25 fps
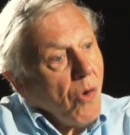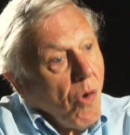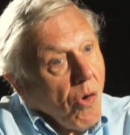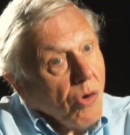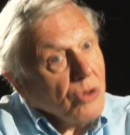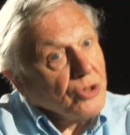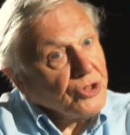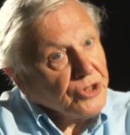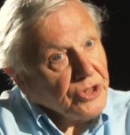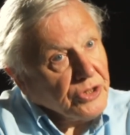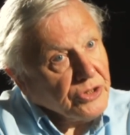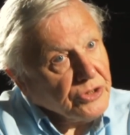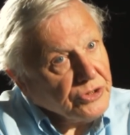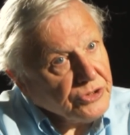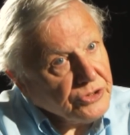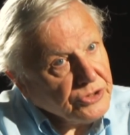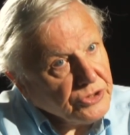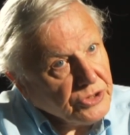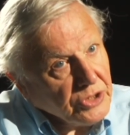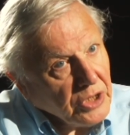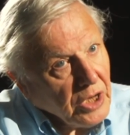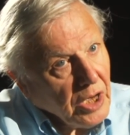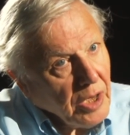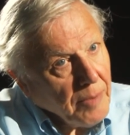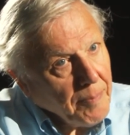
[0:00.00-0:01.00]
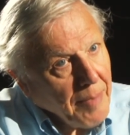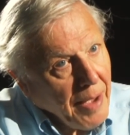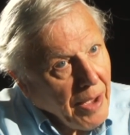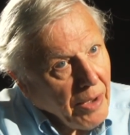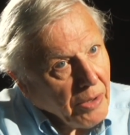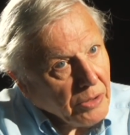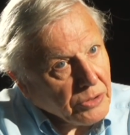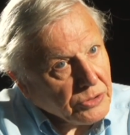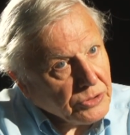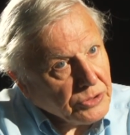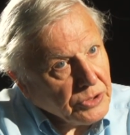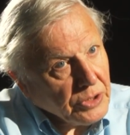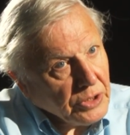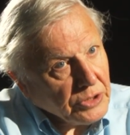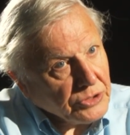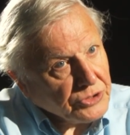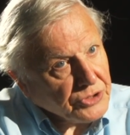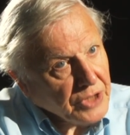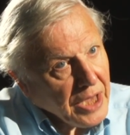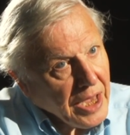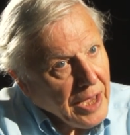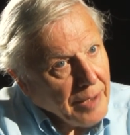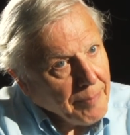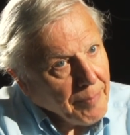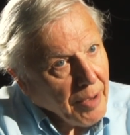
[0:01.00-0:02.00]
cautious about
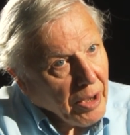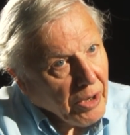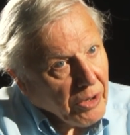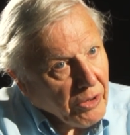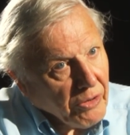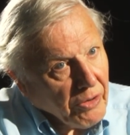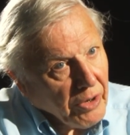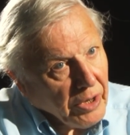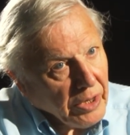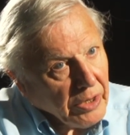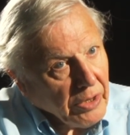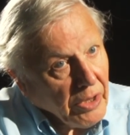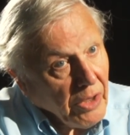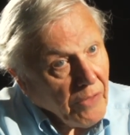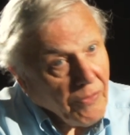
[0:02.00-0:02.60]
scaremongering,